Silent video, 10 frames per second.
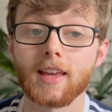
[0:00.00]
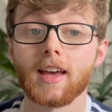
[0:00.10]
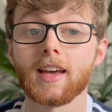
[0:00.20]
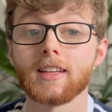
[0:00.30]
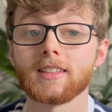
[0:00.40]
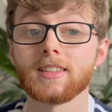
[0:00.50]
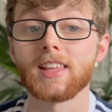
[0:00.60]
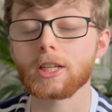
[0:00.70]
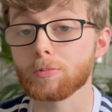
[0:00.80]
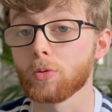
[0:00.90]
Is
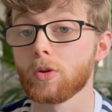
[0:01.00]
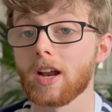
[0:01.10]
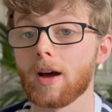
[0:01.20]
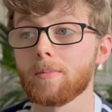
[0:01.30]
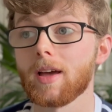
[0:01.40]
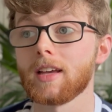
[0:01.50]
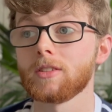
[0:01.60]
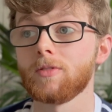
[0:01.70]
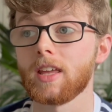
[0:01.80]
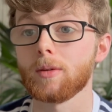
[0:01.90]
this program is
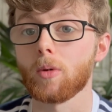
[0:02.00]
very